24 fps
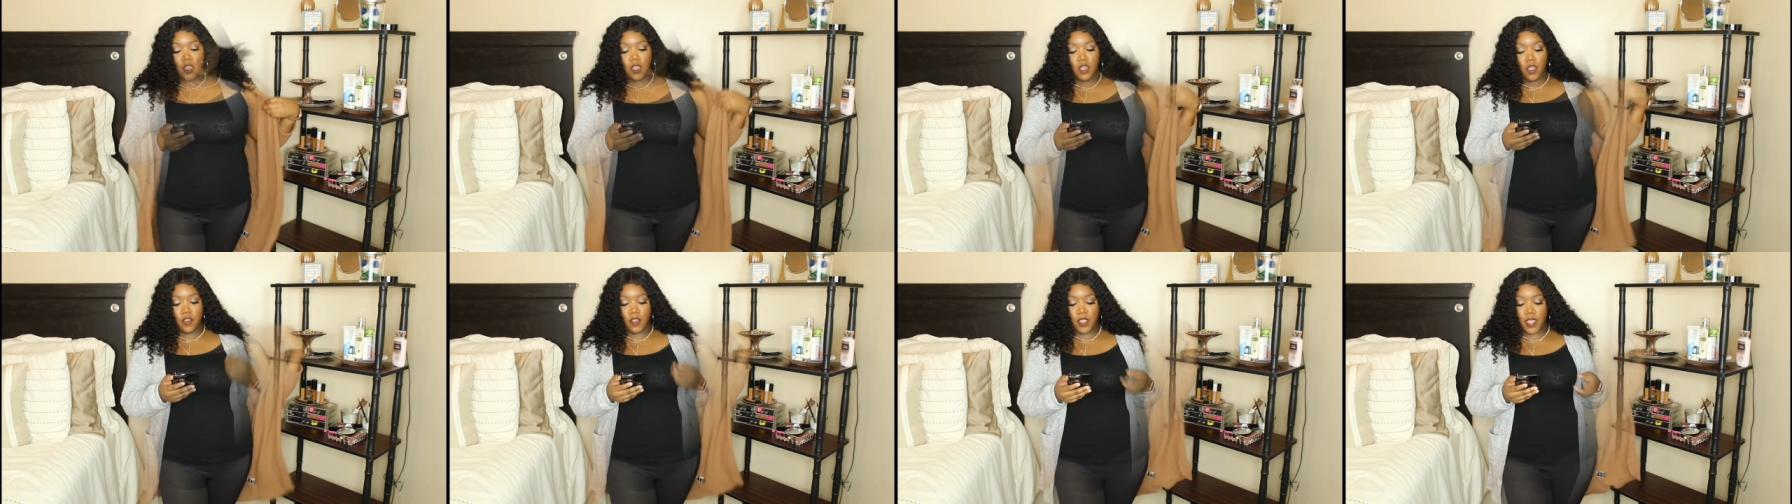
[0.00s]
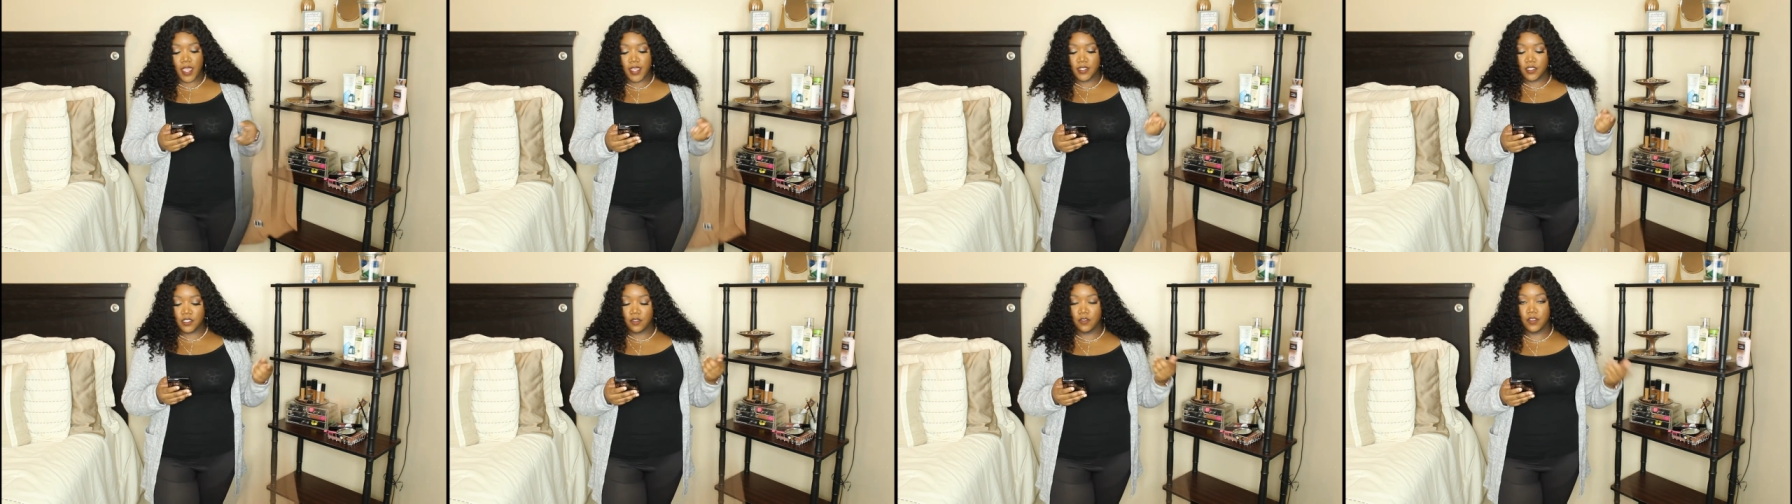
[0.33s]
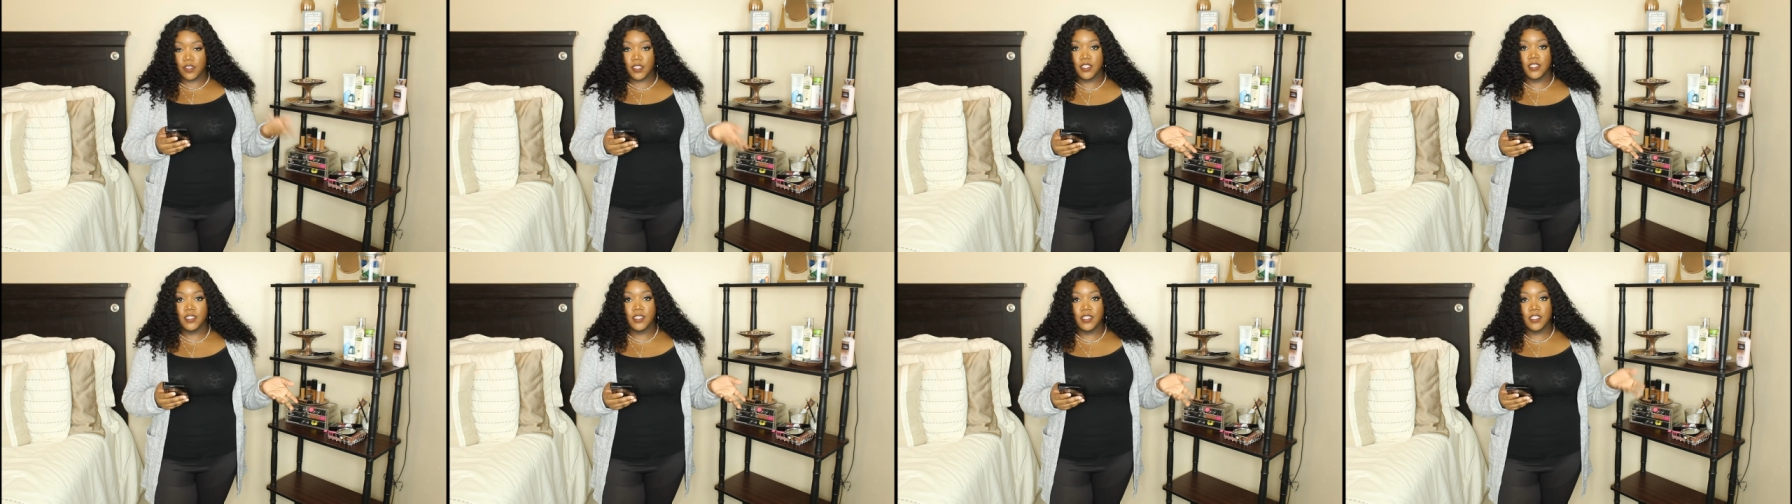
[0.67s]
Okay, so
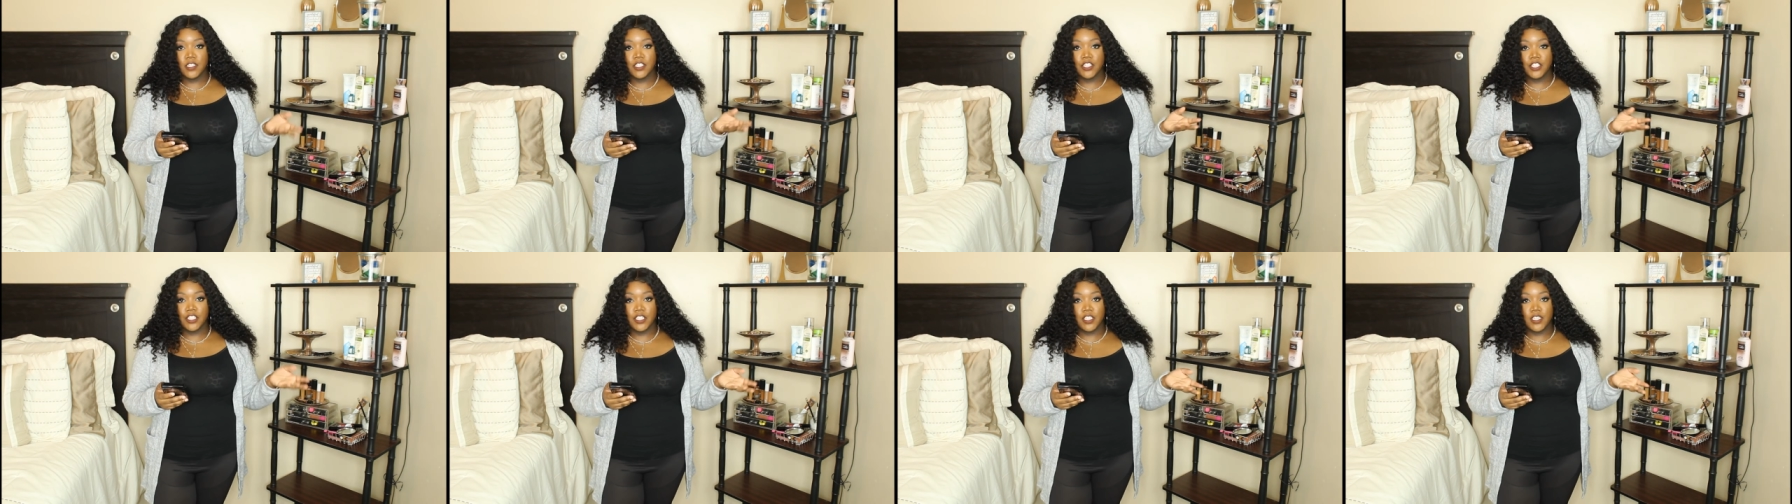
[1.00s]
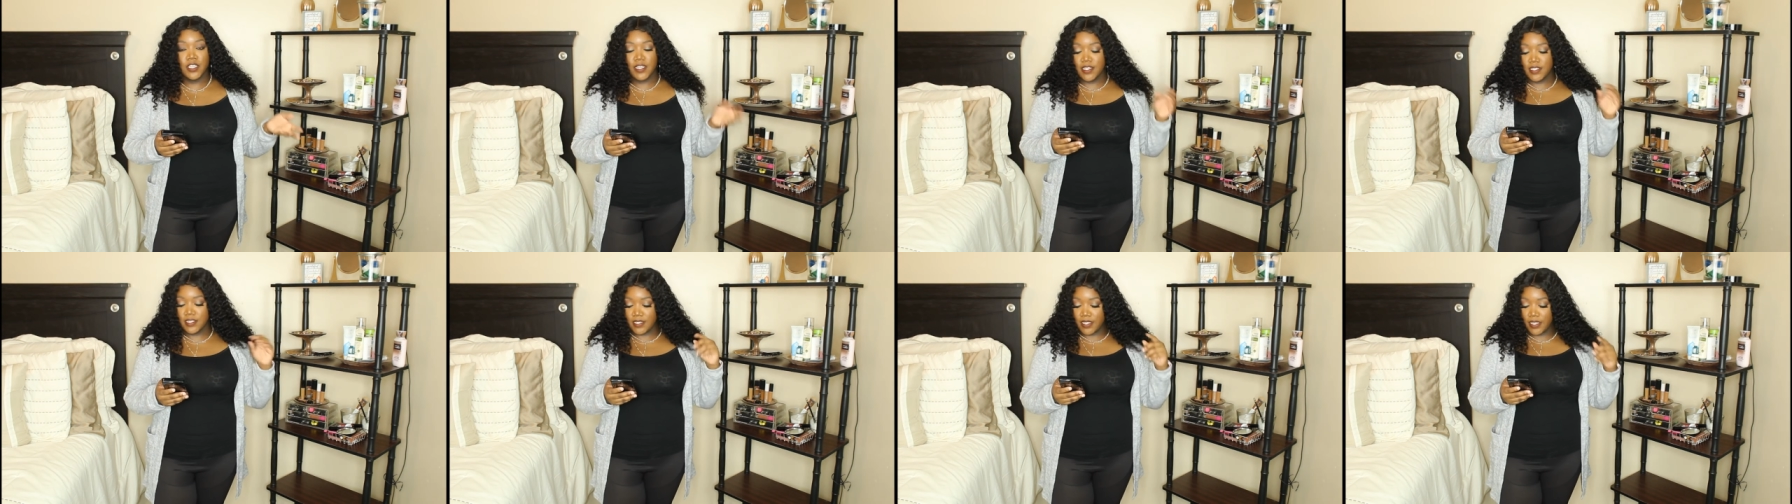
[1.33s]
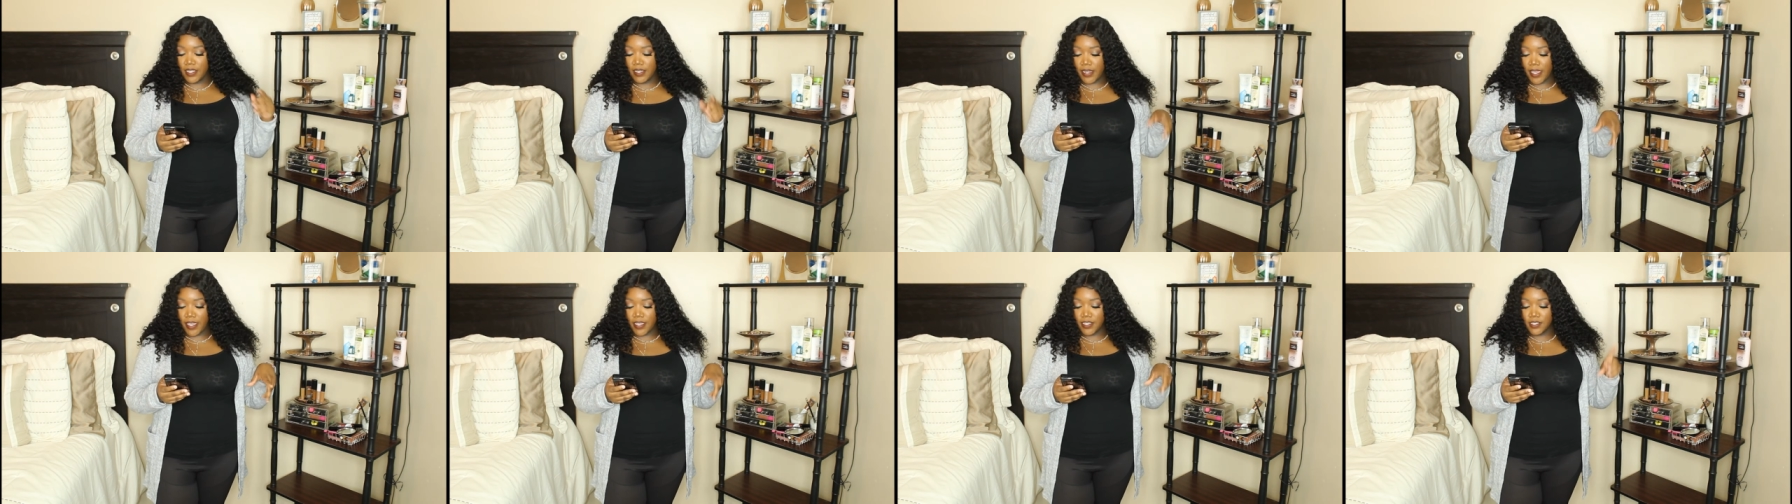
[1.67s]
this is Shein's
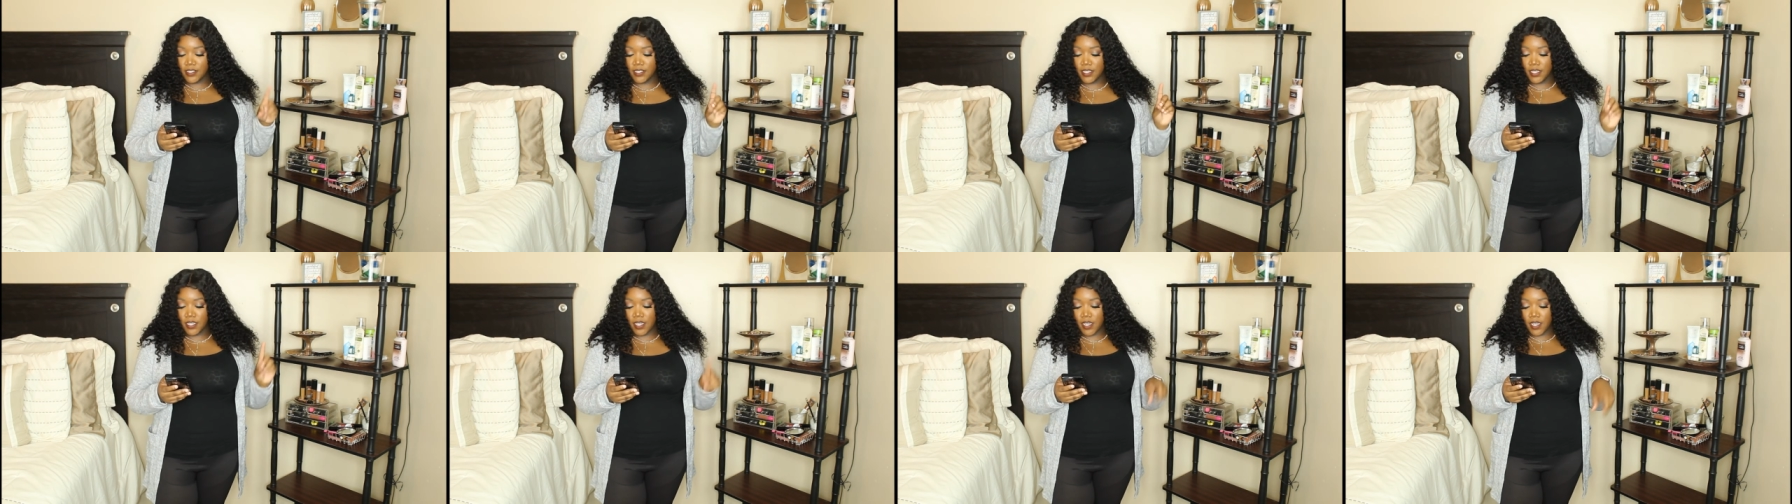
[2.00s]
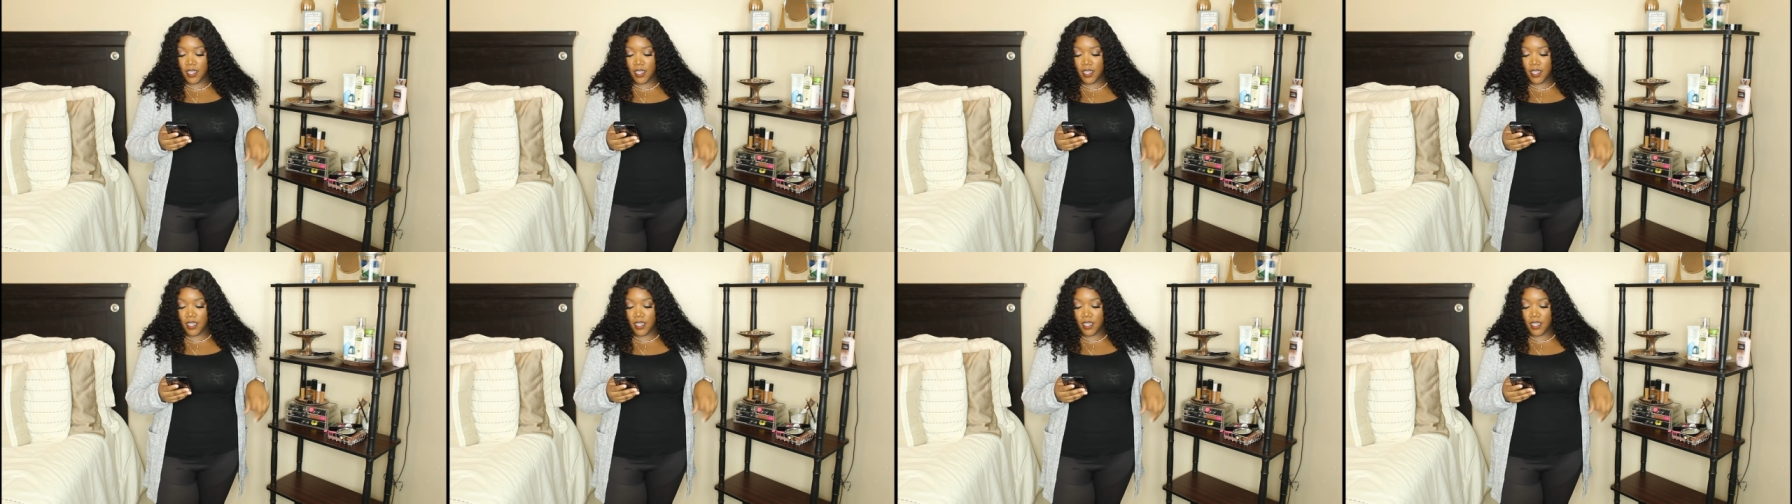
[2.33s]
elastic